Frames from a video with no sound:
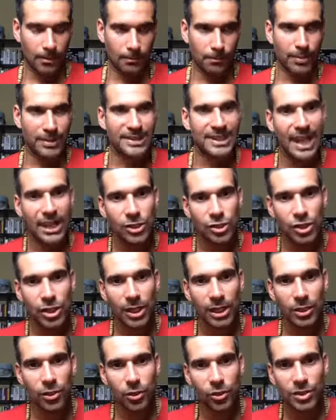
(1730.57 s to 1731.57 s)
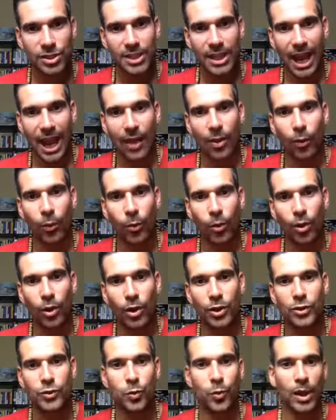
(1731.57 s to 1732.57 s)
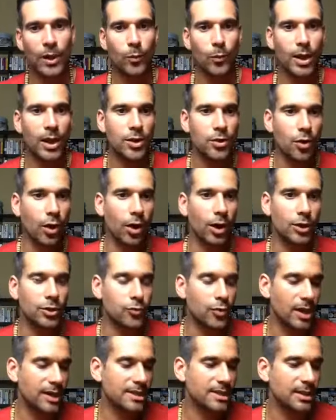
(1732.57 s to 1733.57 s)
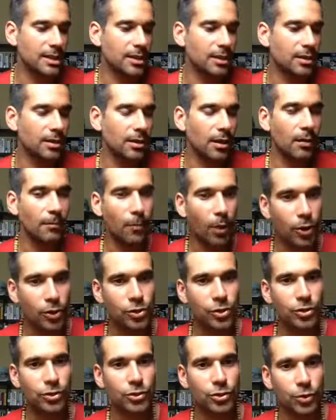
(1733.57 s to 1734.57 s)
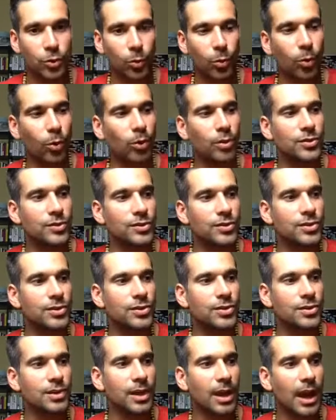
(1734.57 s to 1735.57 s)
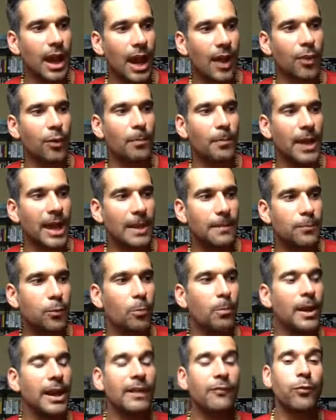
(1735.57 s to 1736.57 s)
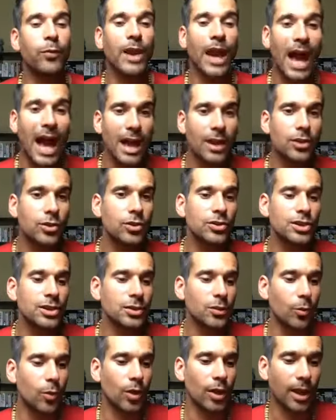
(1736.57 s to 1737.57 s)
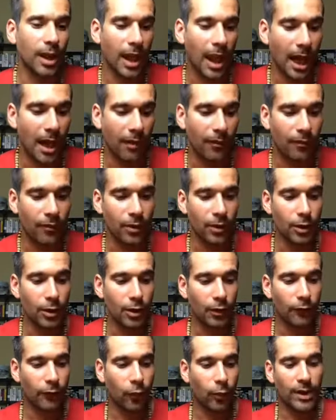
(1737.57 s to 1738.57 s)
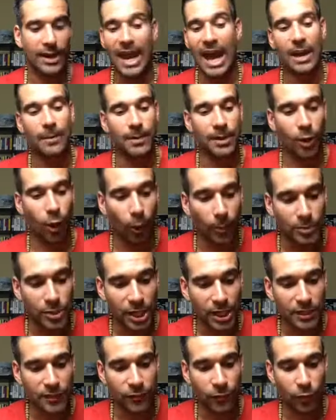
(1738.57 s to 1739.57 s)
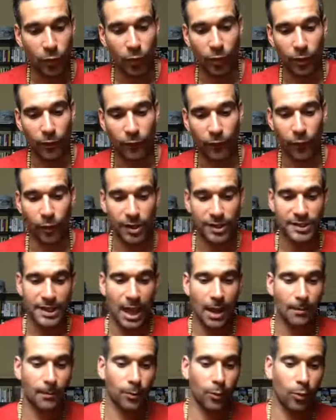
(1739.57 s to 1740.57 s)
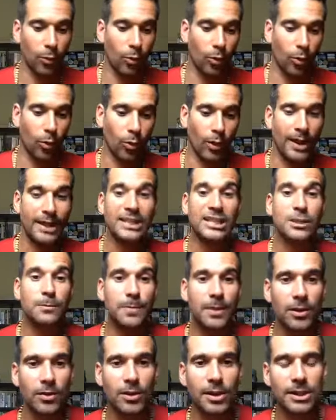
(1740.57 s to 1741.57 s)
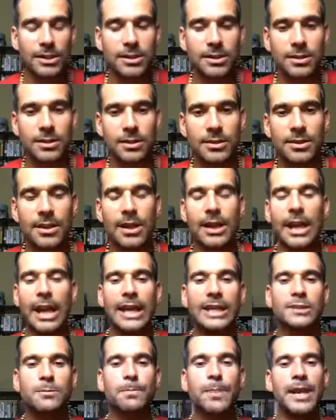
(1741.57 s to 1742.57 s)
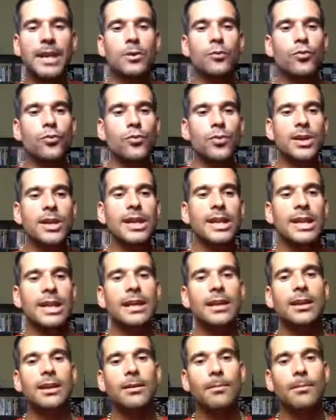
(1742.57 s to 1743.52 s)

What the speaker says: potentially using other words when we're not addressing emotion towards other people. But if we are using the word love for inanimate objects, for example, or experiences, it's being really